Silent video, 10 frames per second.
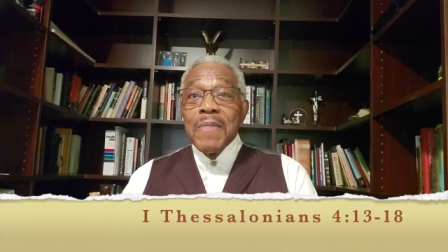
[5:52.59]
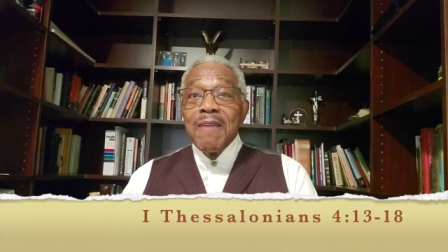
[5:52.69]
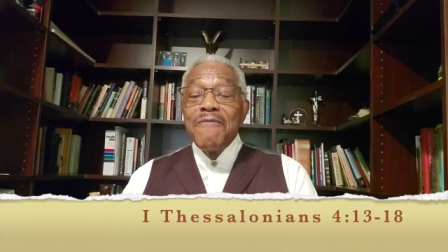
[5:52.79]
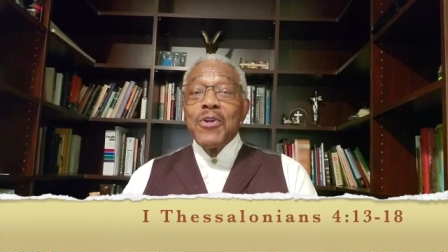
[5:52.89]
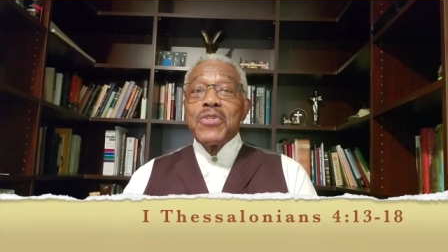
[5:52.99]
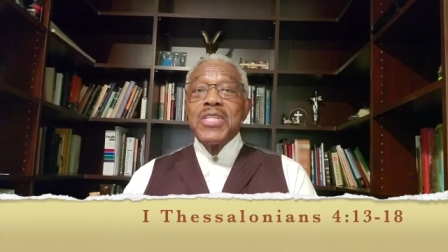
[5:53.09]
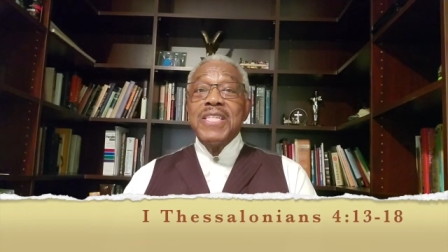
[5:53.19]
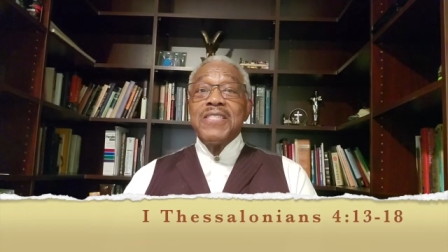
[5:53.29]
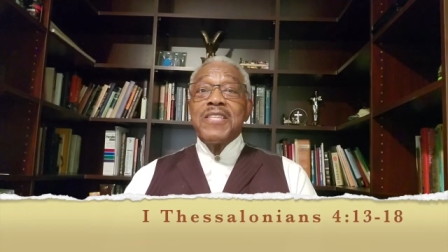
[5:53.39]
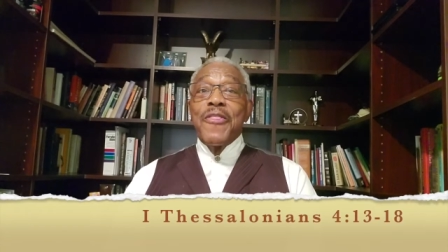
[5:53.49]

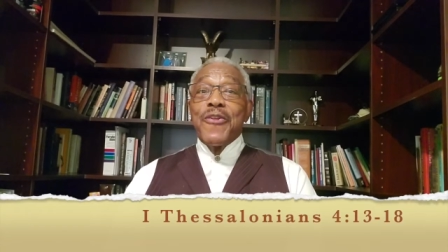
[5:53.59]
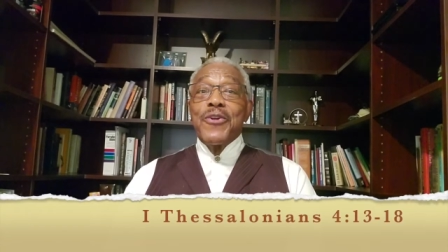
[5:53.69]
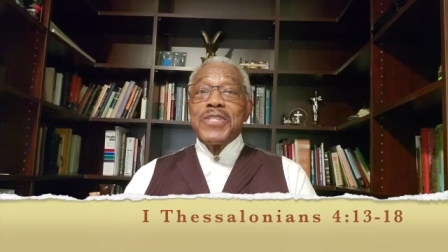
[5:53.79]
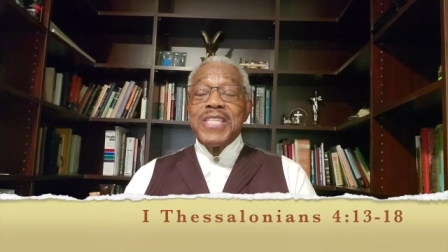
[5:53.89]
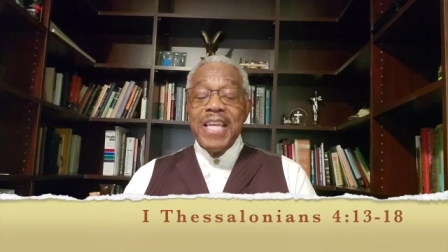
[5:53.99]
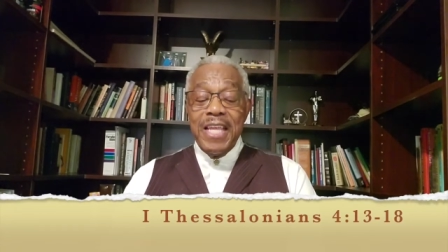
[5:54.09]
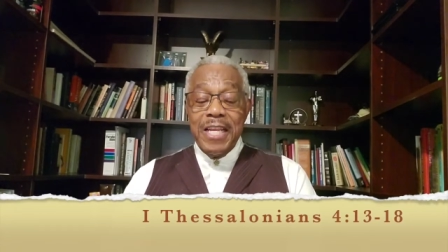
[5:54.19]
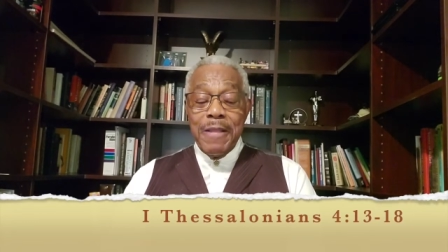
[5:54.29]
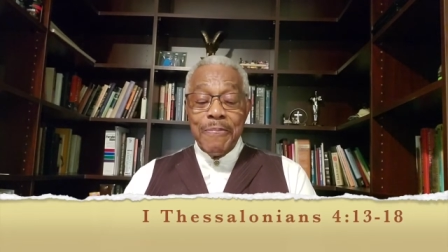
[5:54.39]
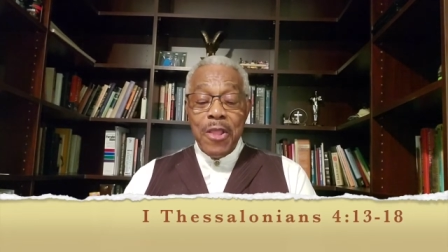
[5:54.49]
verses
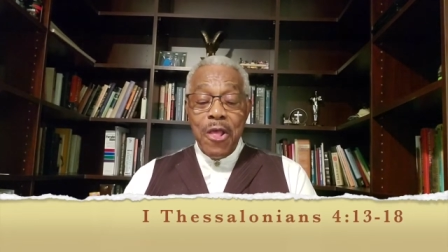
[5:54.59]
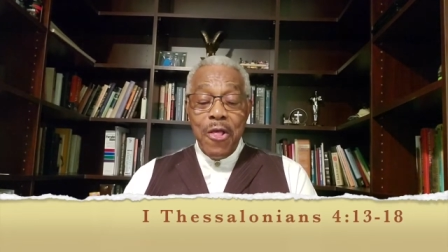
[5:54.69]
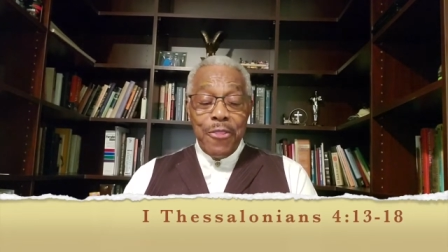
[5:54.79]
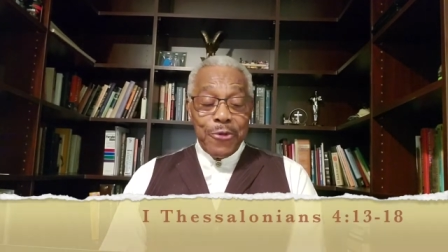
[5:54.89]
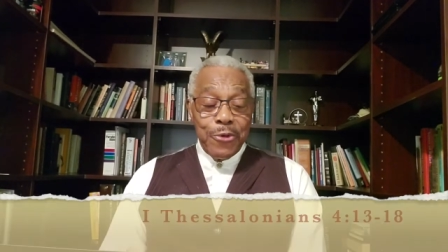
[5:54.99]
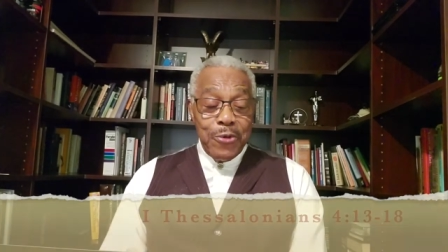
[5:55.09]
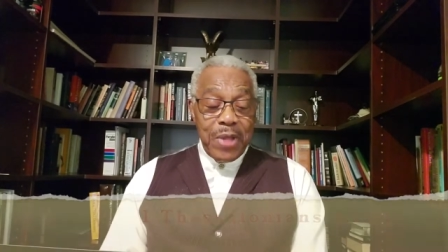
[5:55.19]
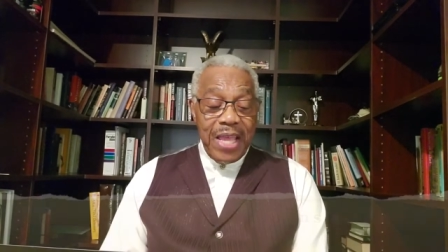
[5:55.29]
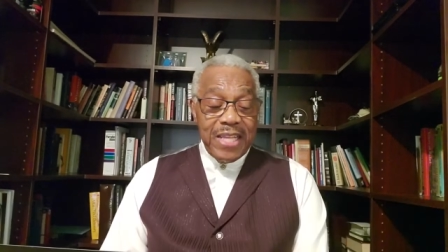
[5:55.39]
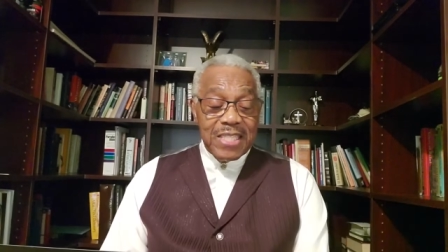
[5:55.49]
13 through
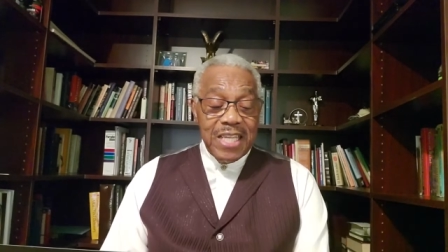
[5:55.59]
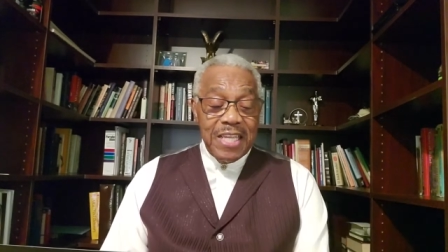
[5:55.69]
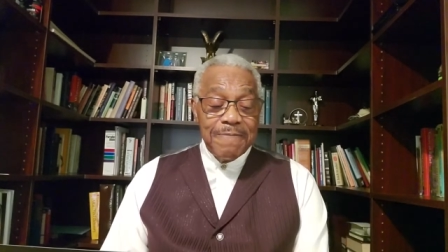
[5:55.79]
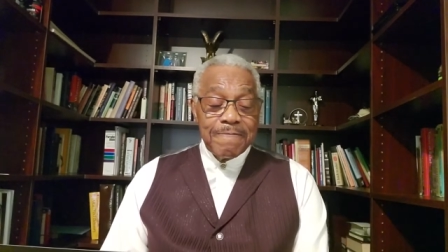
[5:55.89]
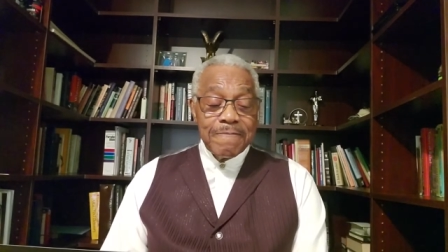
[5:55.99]
18.